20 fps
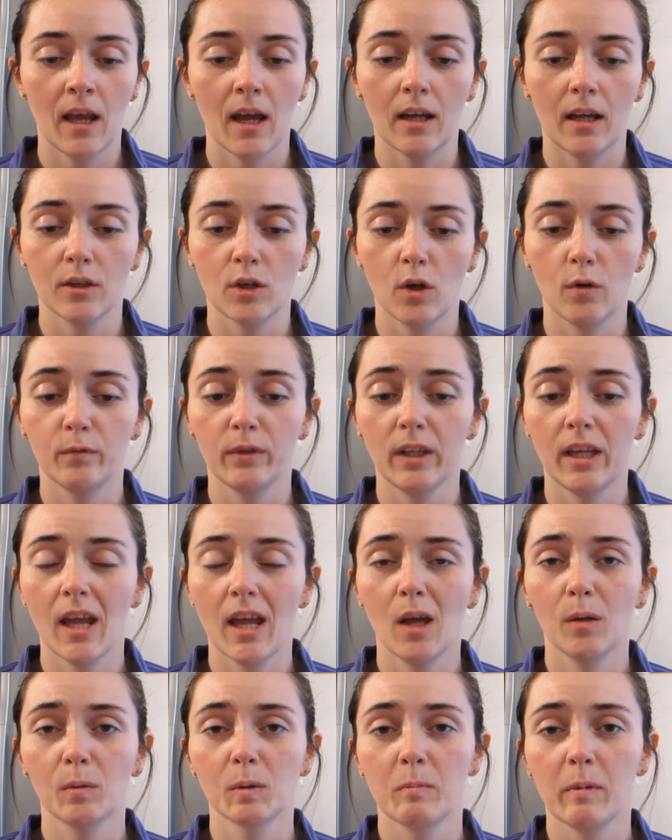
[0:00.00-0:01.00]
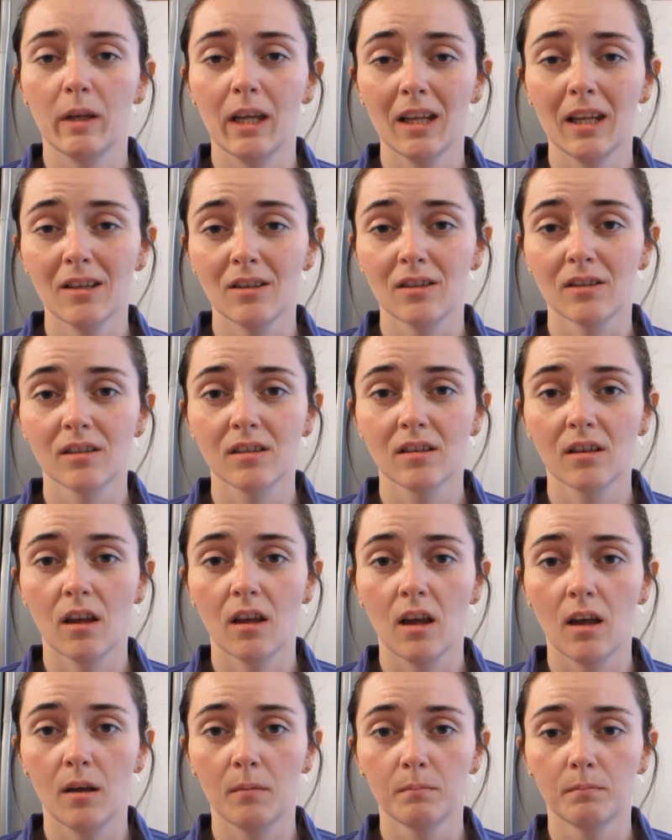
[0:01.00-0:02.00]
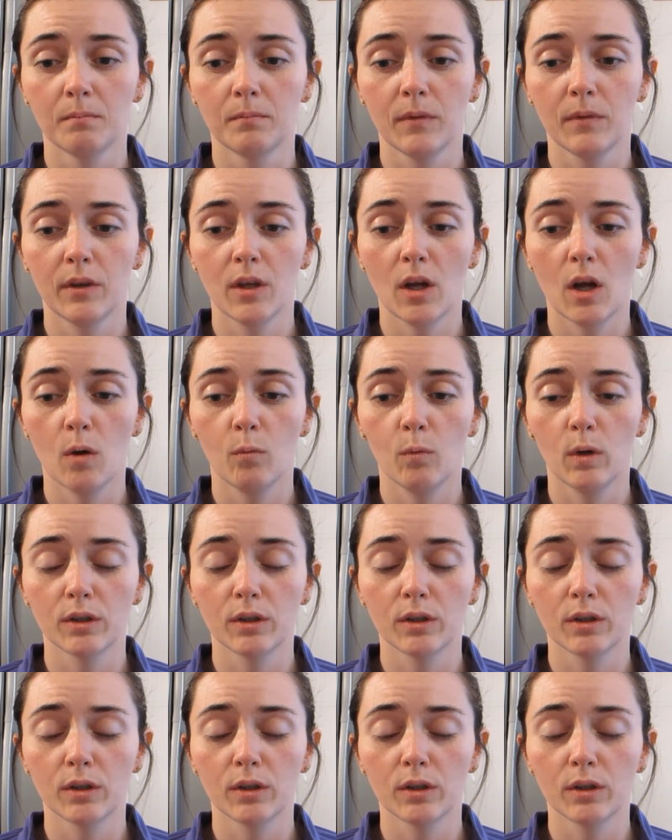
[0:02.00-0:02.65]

and hopefully it helps beginners that